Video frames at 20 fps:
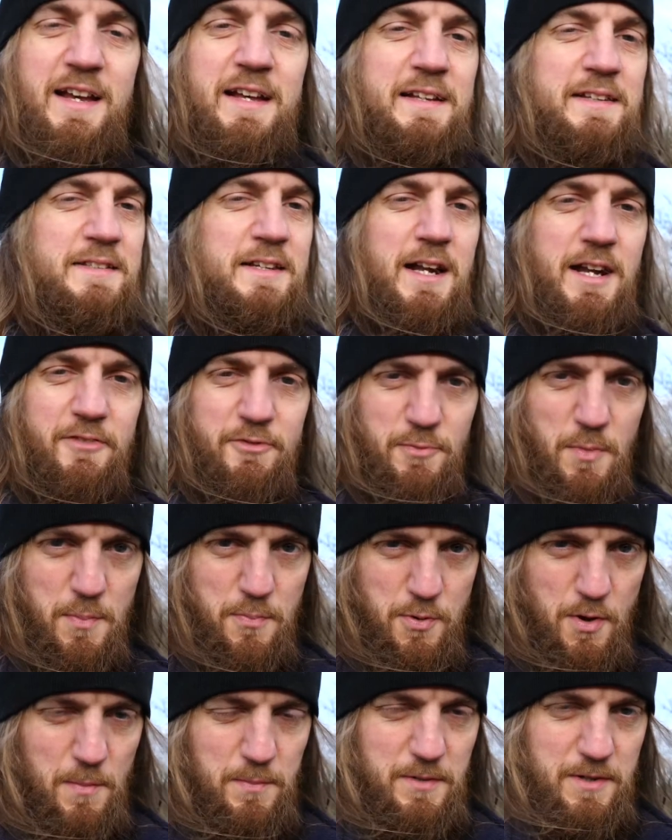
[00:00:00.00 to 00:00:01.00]
none of them are
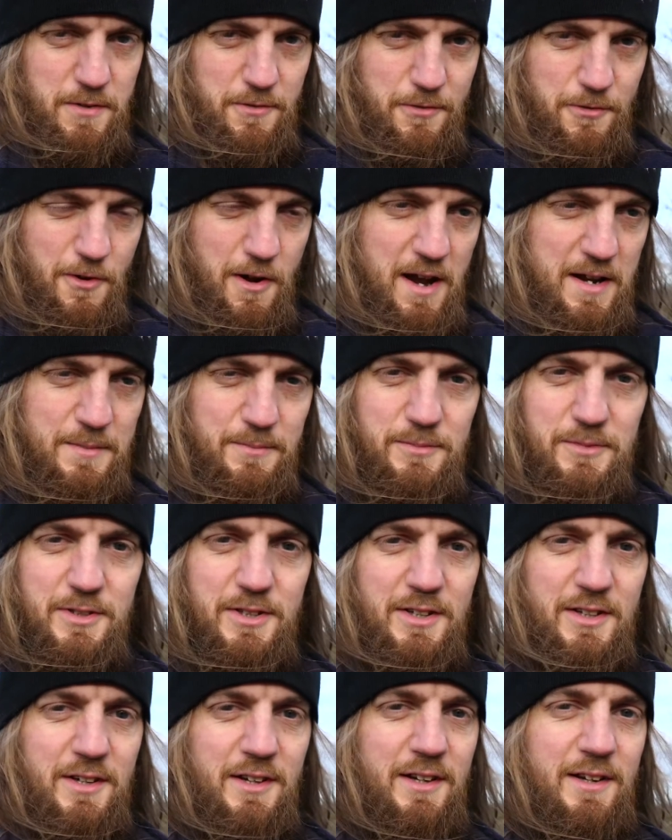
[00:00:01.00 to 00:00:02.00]
properly framed,